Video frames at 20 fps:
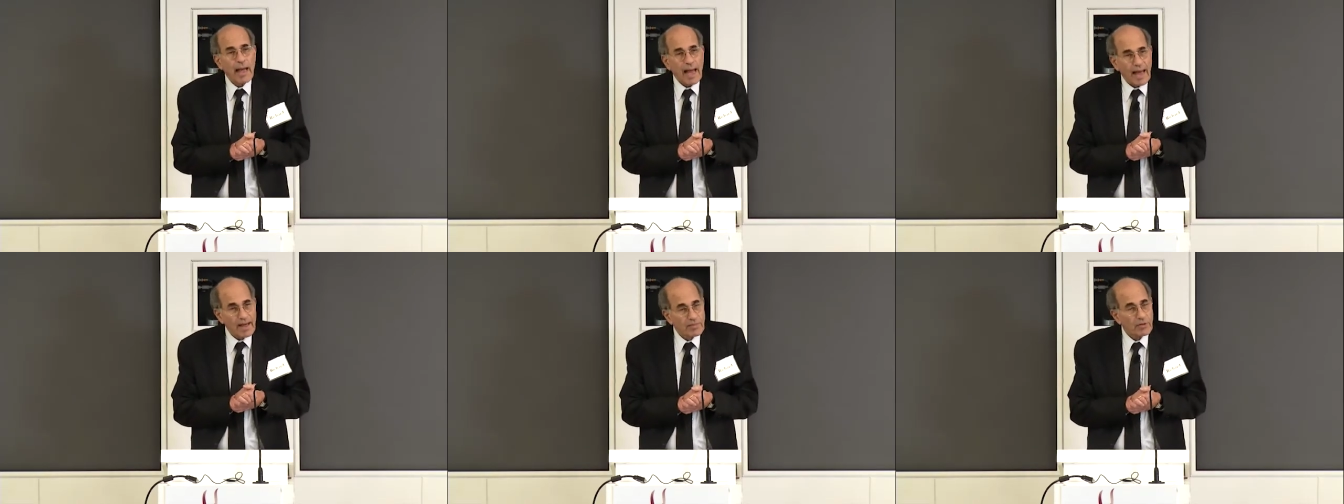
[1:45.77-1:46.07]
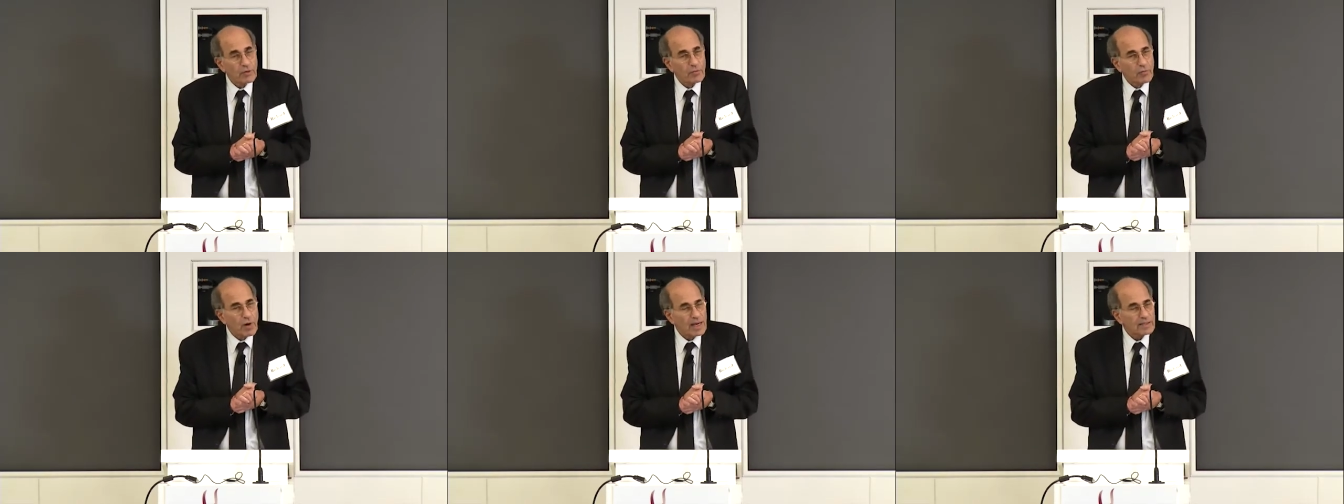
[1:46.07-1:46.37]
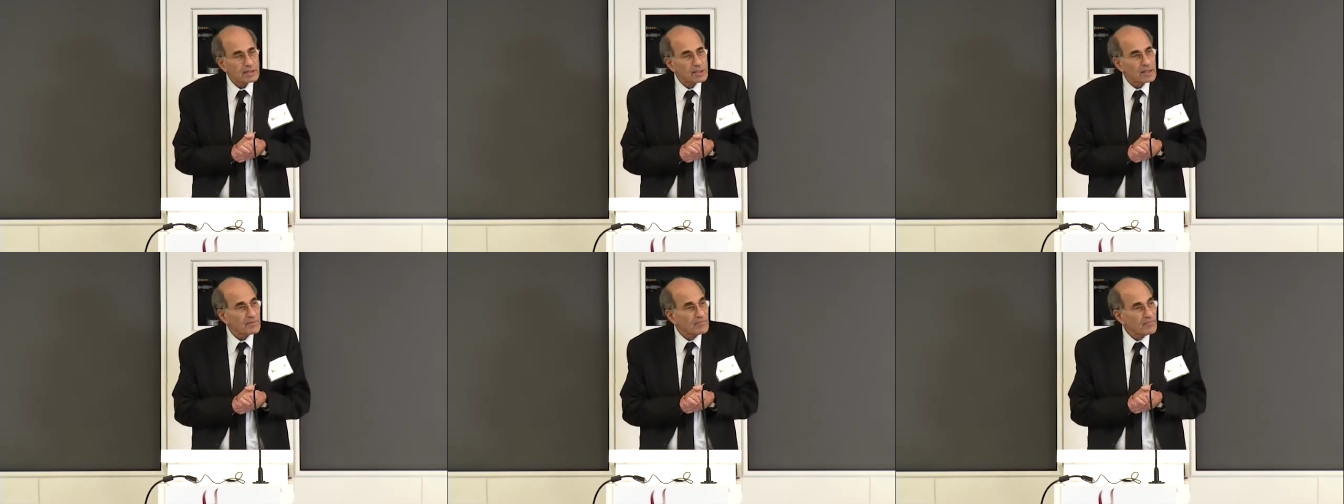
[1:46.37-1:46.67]
and the
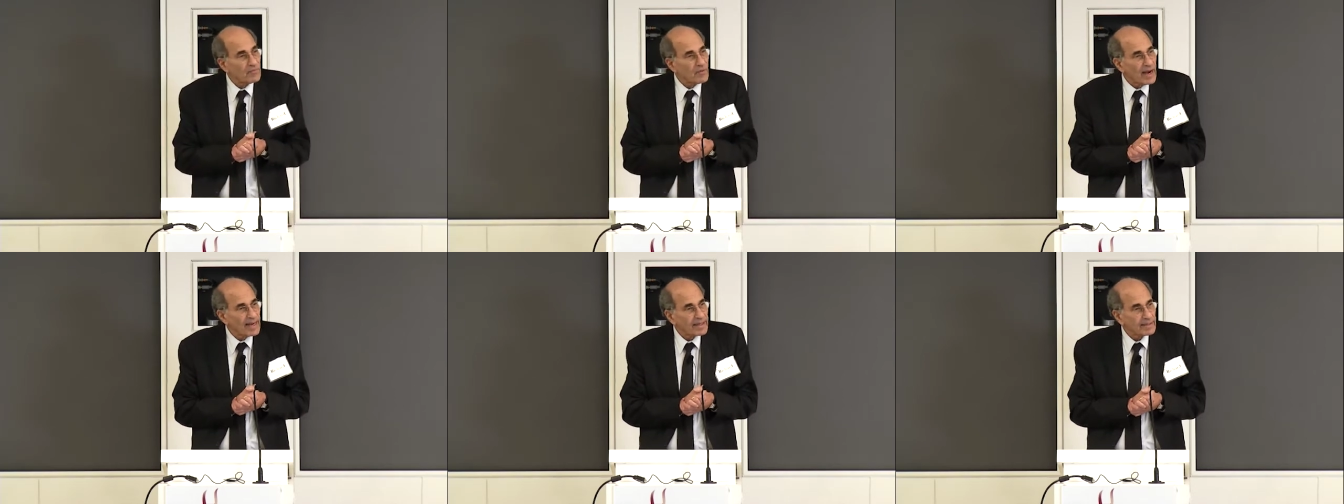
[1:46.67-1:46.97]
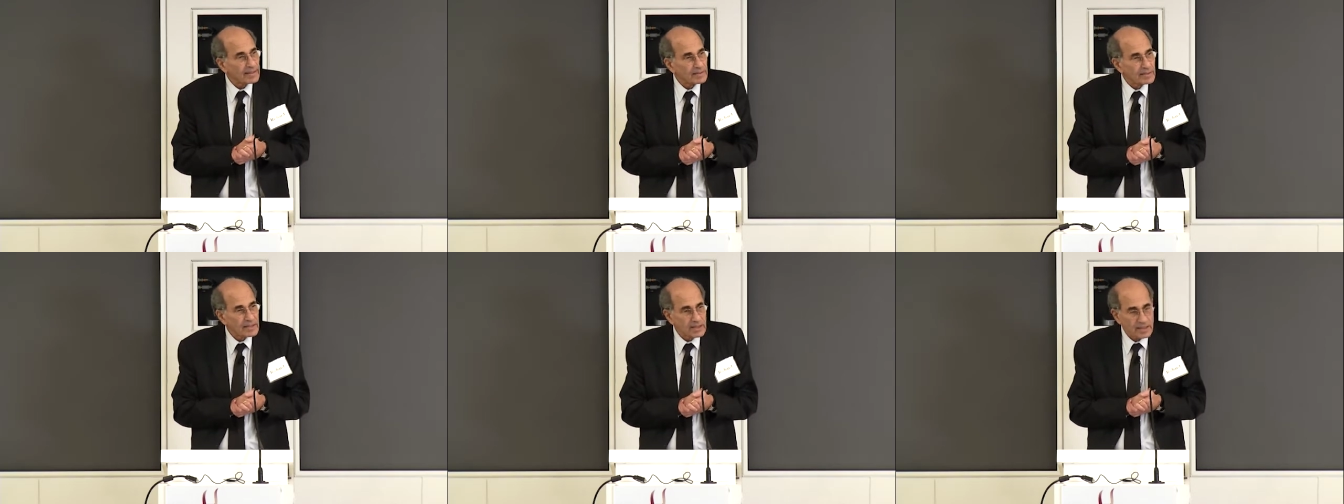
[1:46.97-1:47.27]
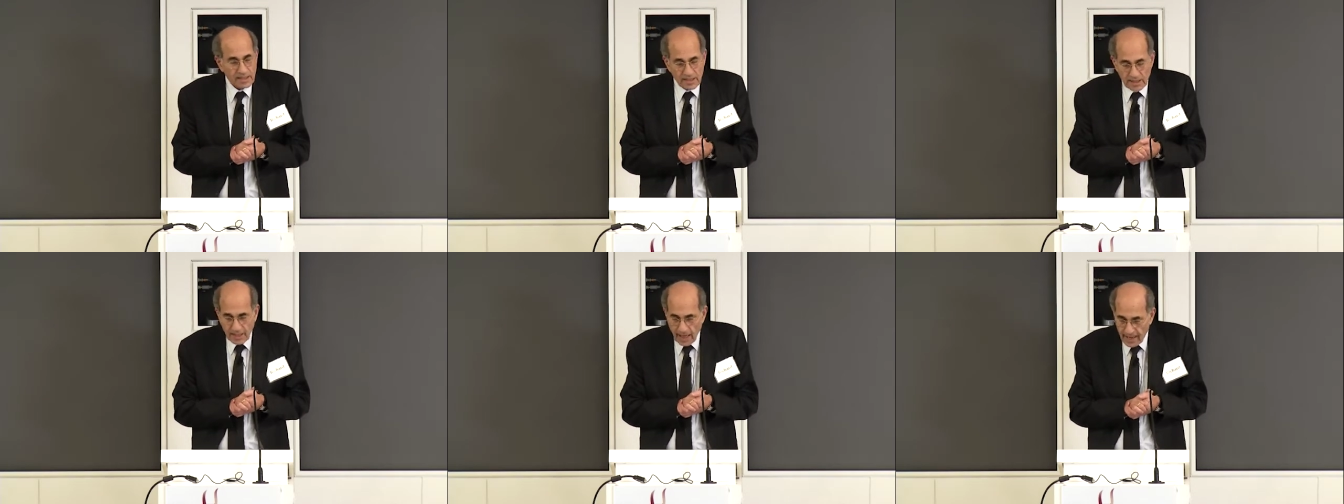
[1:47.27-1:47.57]
Rosalind Franklin
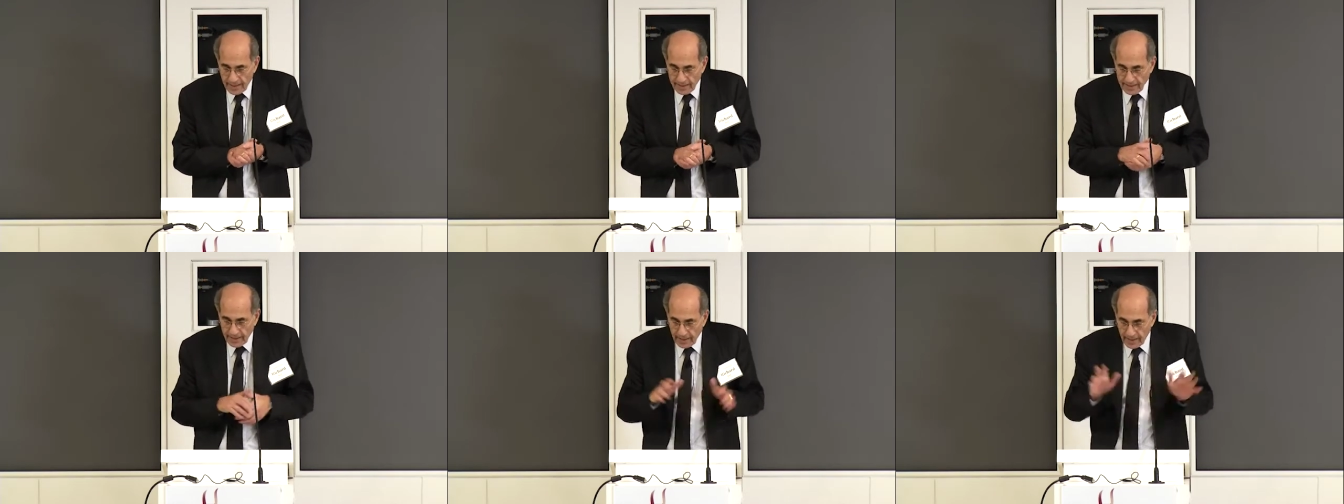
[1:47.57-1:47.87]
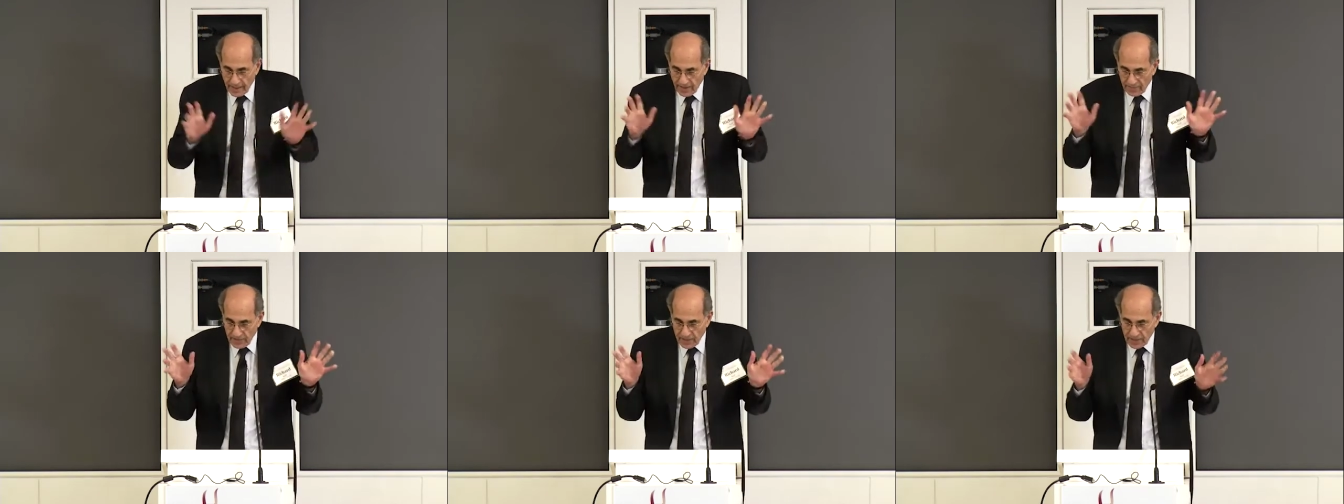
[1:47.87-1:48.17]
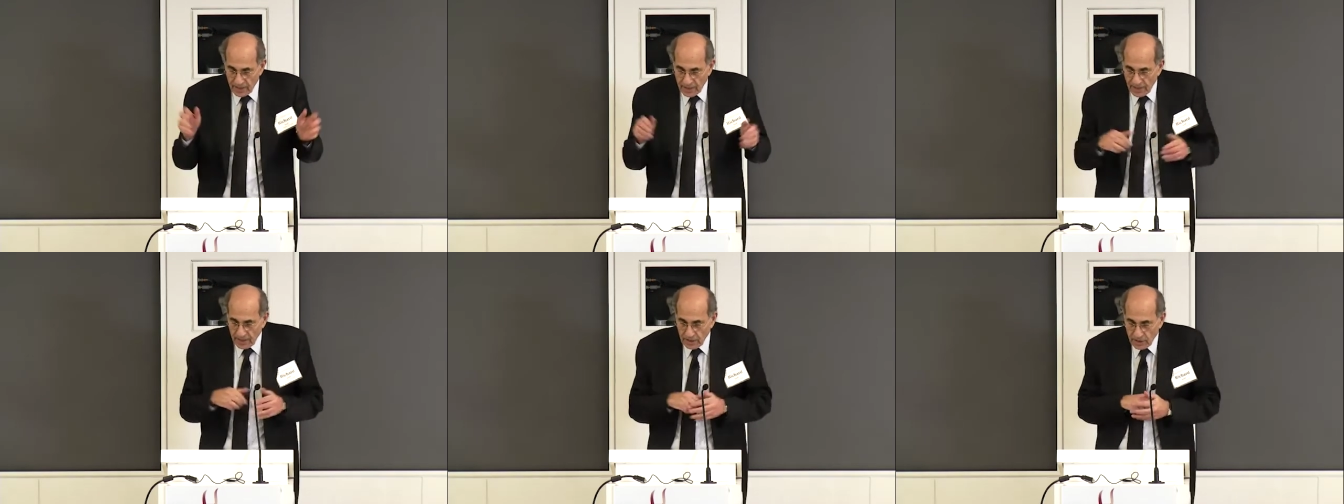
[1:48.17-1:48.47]
Society have
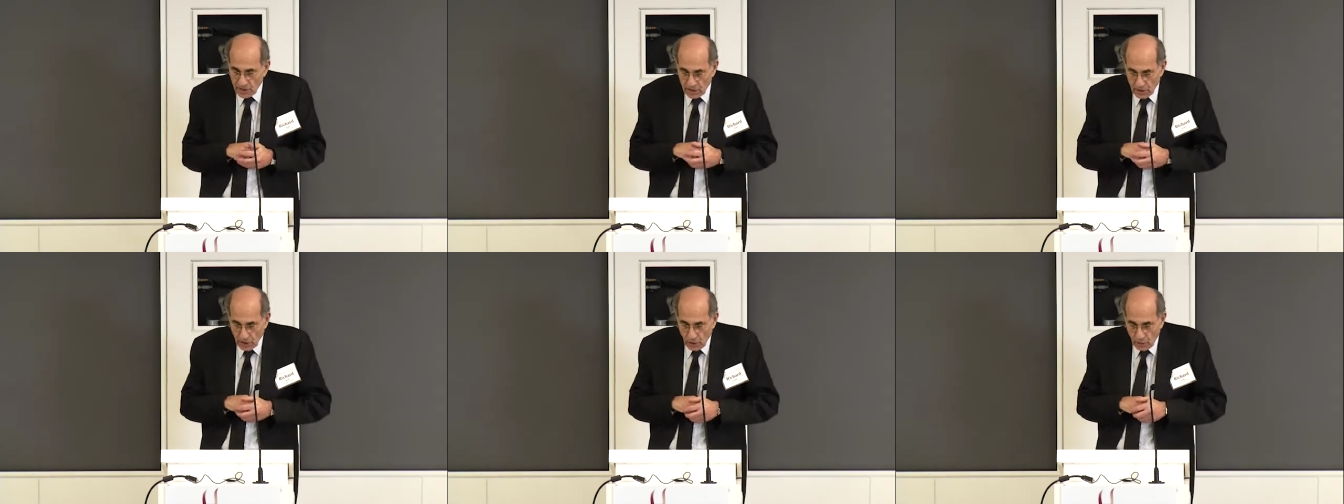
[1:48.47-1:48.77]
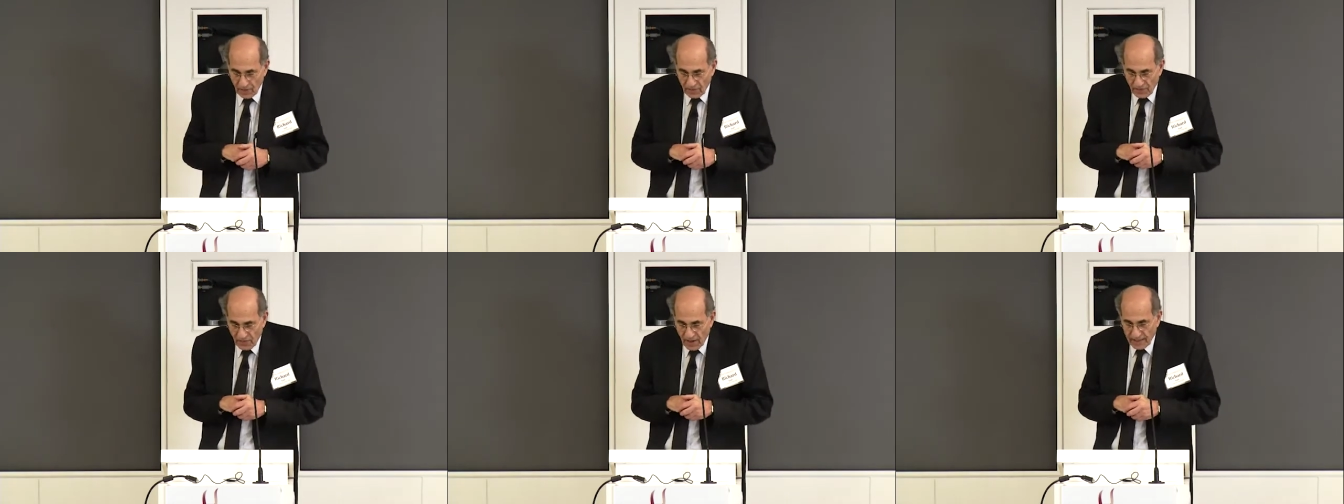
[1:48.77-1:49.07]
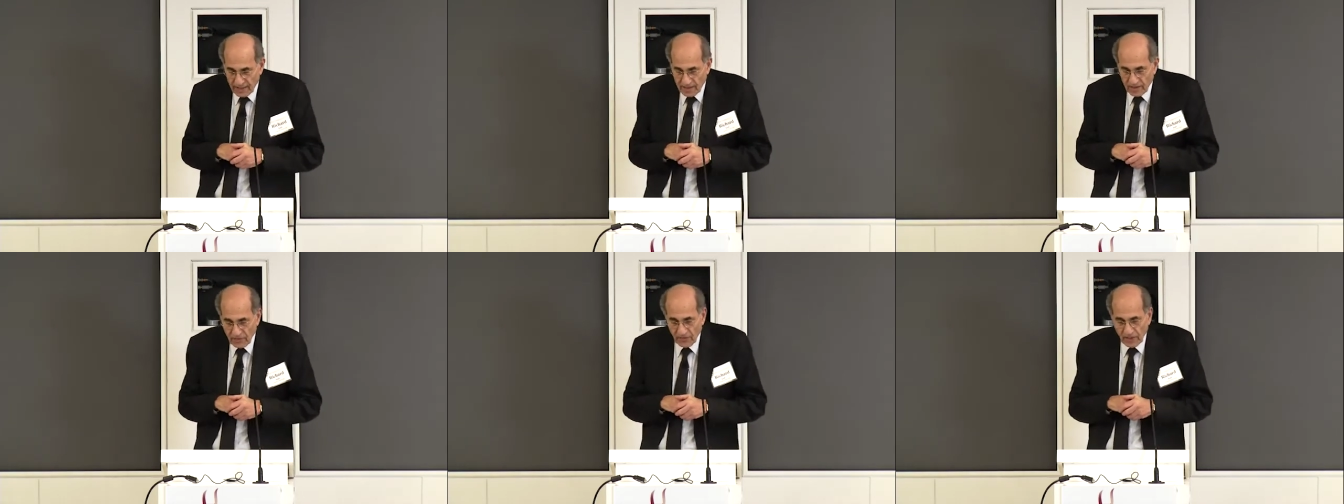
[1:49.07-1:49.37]
indeed so
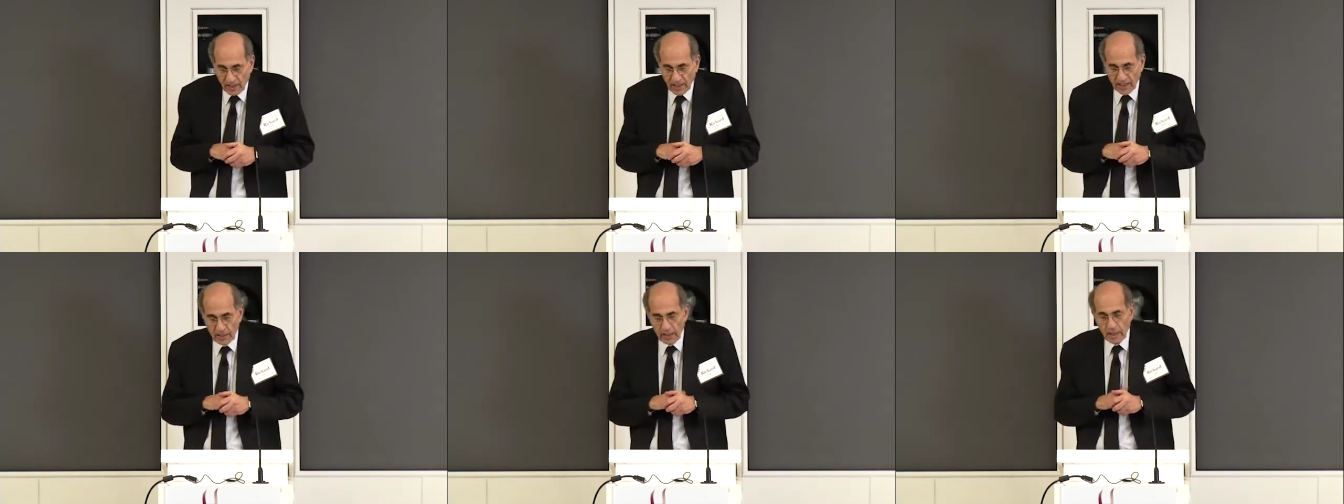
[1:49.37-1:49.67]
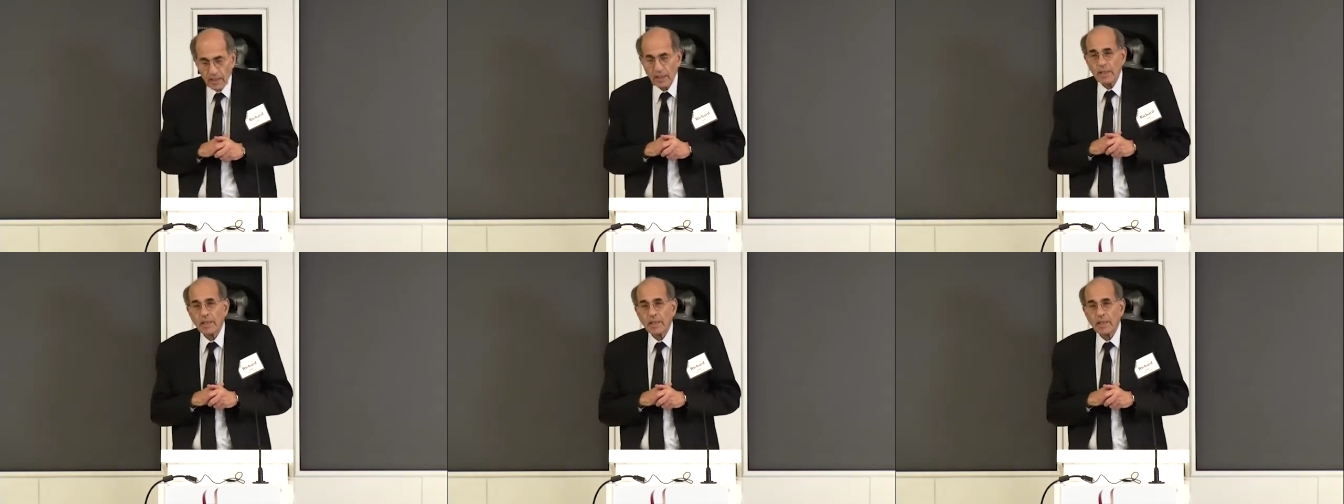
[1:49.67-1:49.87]
effectively